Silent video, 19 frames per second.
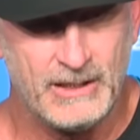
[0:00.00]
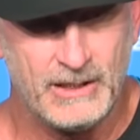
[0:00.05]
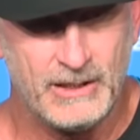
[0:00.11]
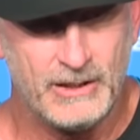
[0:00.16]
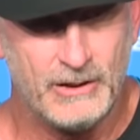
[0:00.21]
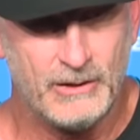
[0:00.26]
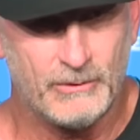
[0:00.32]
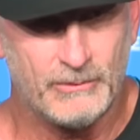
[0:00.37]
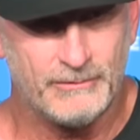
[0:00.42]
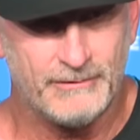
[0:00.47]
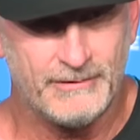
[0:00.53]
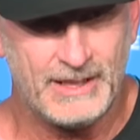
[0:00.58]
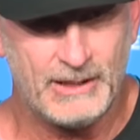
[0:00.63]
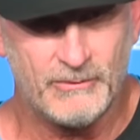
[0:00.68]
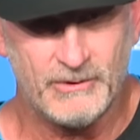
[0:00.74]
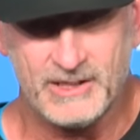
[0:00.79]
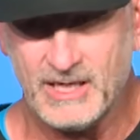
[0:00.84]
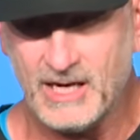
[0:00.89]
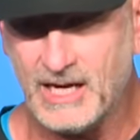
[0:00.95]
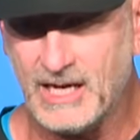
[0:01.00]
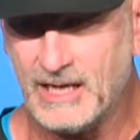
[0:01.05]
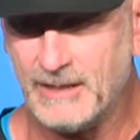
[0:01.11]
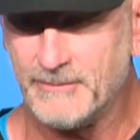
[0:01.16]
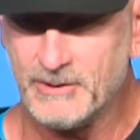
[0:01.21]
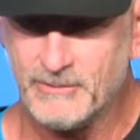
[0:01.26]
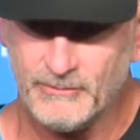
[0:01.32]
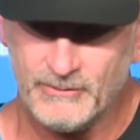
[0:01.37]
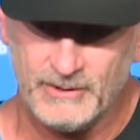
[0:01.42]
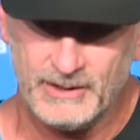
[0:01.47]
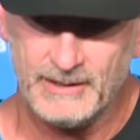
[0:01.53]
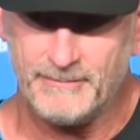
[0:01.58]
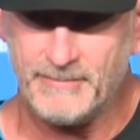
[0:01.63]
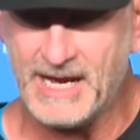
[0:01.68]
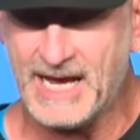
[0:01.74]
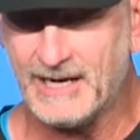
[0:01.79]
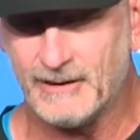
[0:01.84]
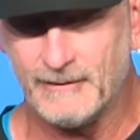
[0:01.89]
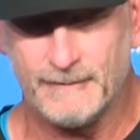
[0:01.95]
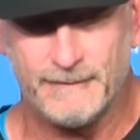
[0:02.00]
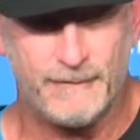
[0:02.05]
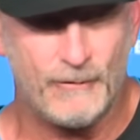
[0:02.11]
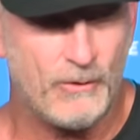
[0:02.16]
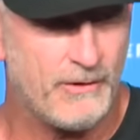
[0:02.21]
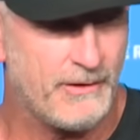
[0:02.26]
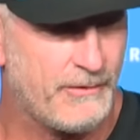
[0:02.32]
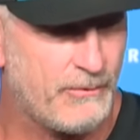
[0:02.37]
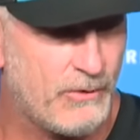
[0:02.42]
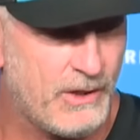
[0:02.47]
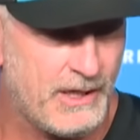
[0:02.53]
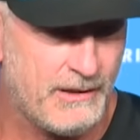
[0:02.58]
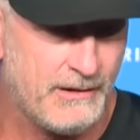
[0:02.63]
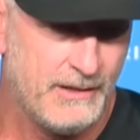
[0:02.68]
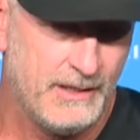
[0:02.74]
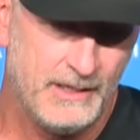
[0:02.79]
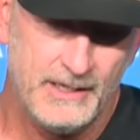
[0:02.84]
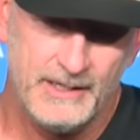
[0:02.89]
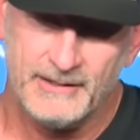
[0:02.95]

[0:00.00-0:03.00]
you know, there were times in the back and forth where